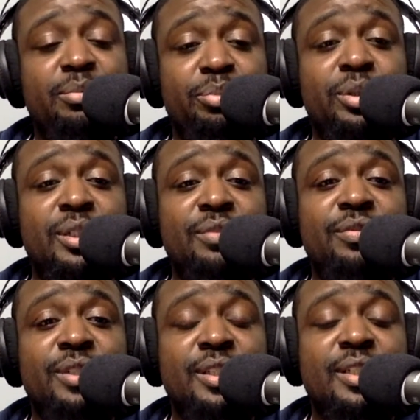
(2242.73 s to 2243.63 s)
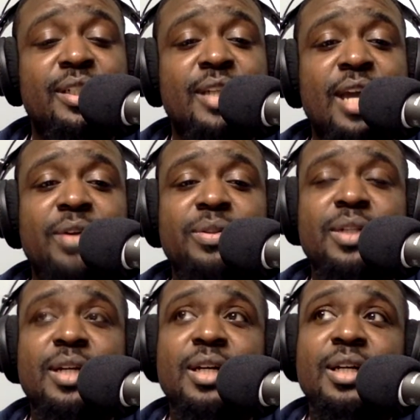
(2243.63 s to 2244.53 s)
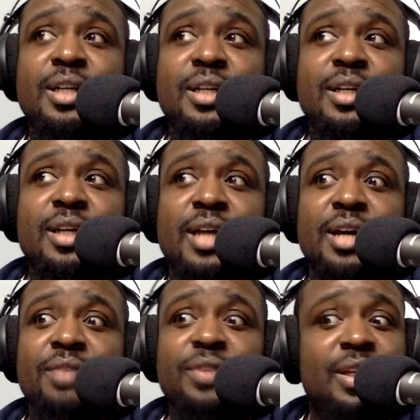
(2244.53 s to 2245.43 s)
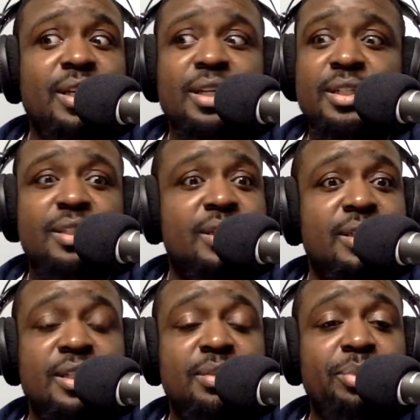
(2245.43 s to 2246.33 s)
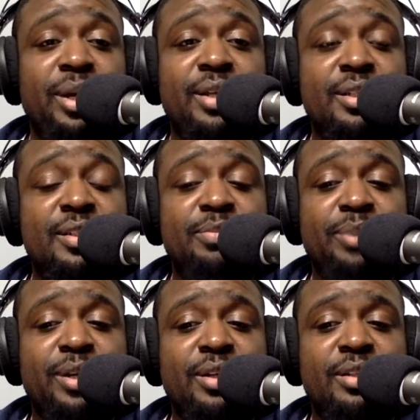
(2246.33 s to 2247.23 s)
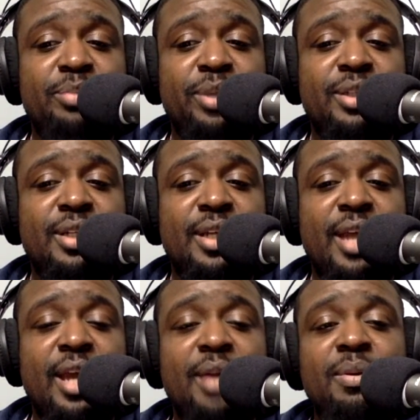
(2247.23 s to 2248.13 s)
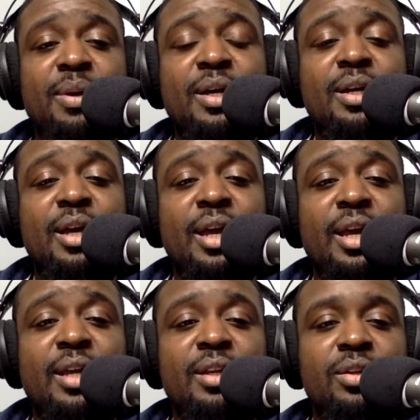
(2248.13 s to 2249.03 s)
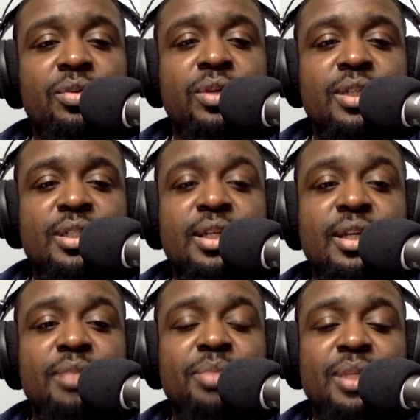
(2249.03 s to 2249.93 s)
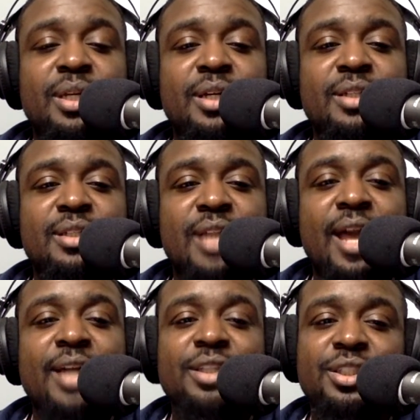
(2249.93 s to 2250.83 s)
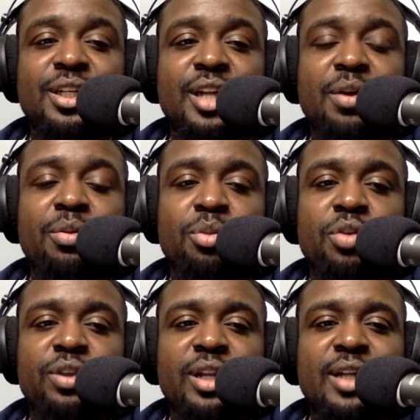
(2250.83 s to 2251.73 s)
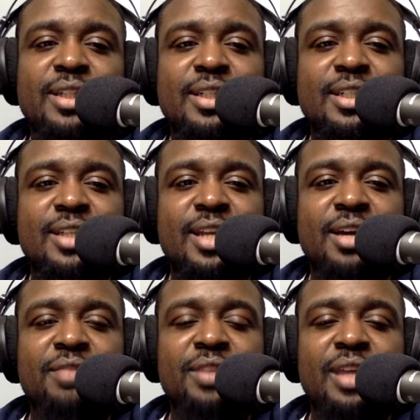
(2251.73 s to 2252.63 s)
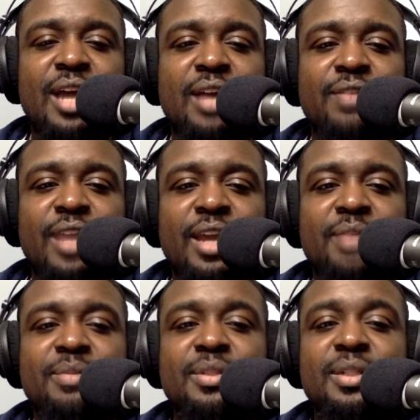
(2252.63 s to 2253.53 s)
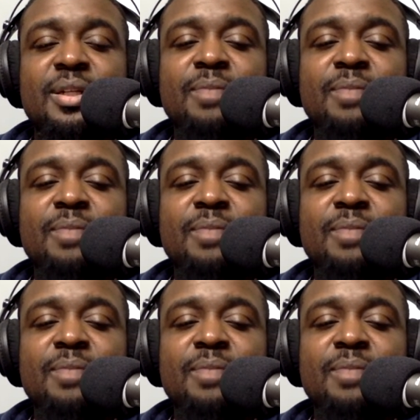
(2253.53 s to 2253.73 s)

pussyfoots into tackles. LVE just disappears and spurs of the game. And you could see it because last year they were more reluctant to take LVE out of games.